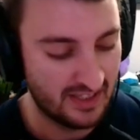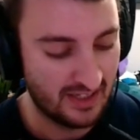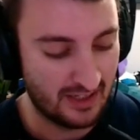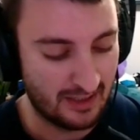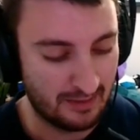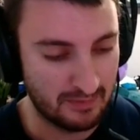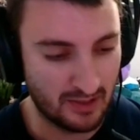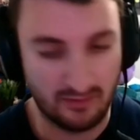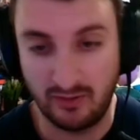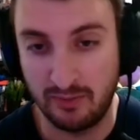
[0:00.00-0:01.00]
You
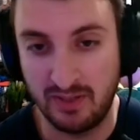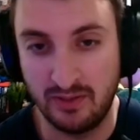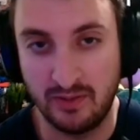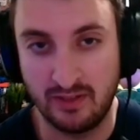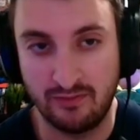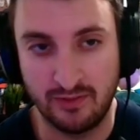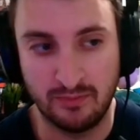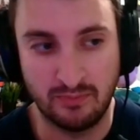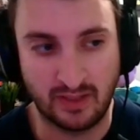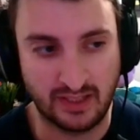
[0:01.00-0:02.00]
know, I've only been doing it
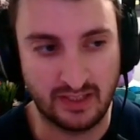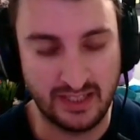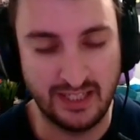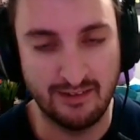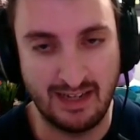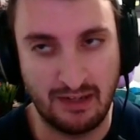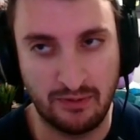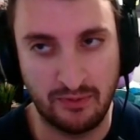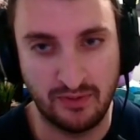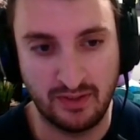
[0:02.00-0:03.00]
for like a year now, and
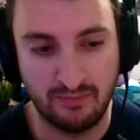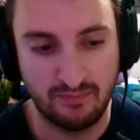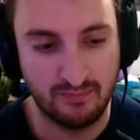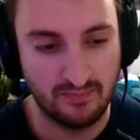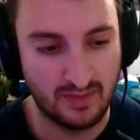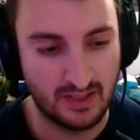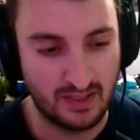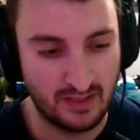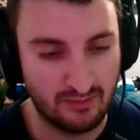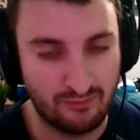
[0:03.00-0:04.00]
only
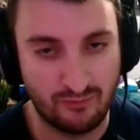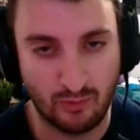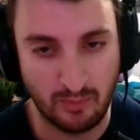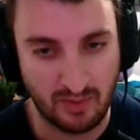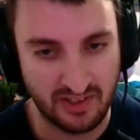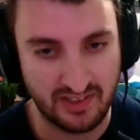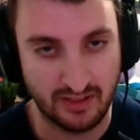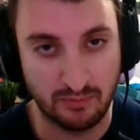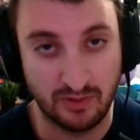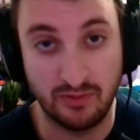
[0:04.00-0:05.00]
4 months
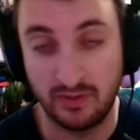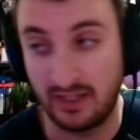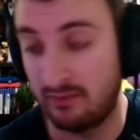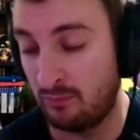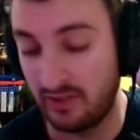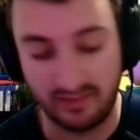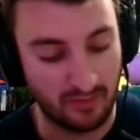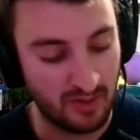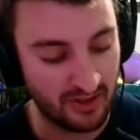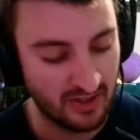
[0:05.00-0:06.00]
here with doing it once every
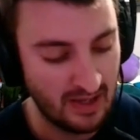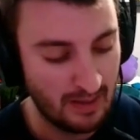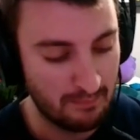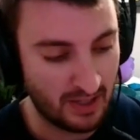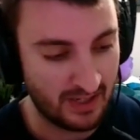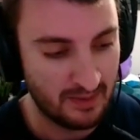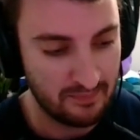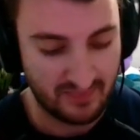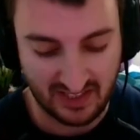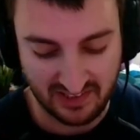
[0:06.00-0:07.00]
month, but
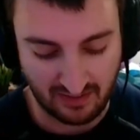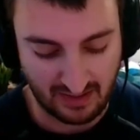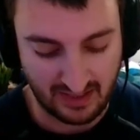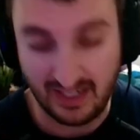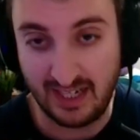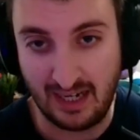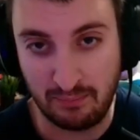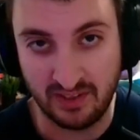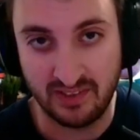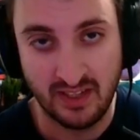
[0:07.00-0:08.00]
that's alright, it
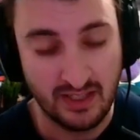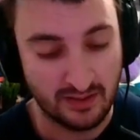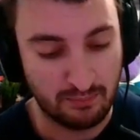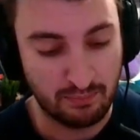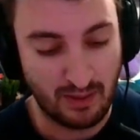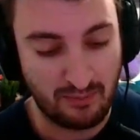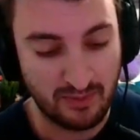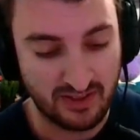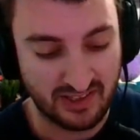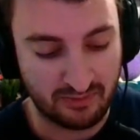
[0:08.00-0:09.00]
happens. The problem
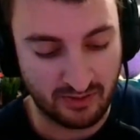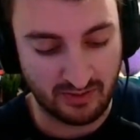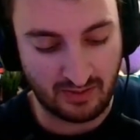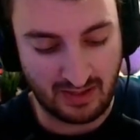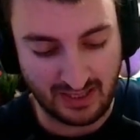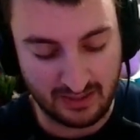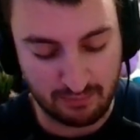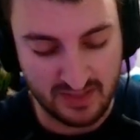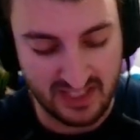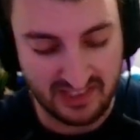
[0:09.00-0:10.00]
with this one, I got a
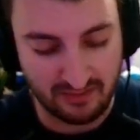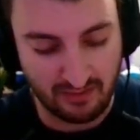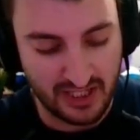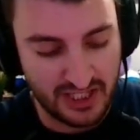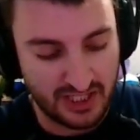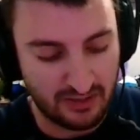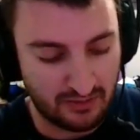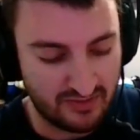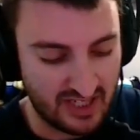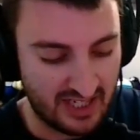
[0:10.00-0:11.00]
decent ratio
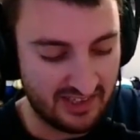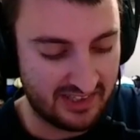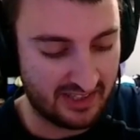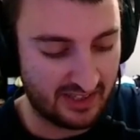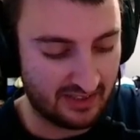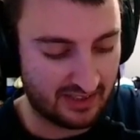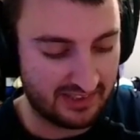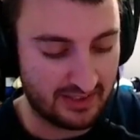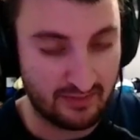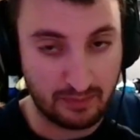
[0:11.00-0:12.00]
of 10s. I think like
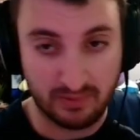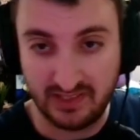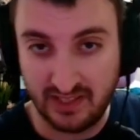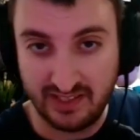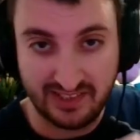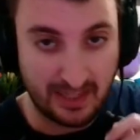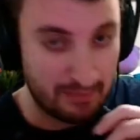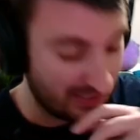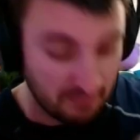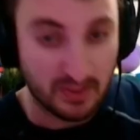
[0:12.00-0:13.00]
70% of these came
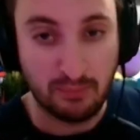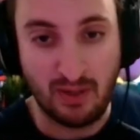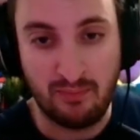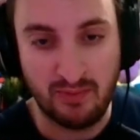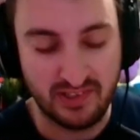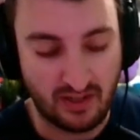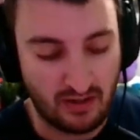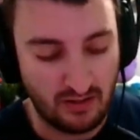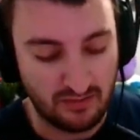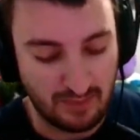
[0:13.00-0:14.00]
back, but the problem was
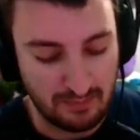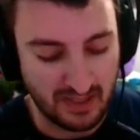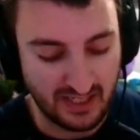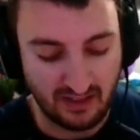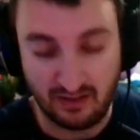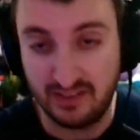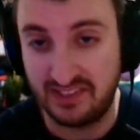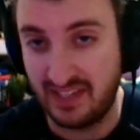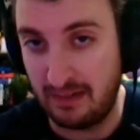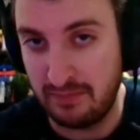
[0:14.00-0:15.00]
all of my big
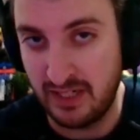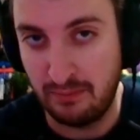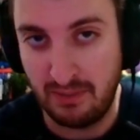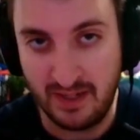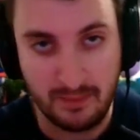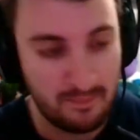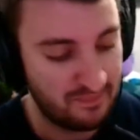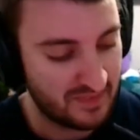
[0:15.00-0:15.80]
cards got beat up on.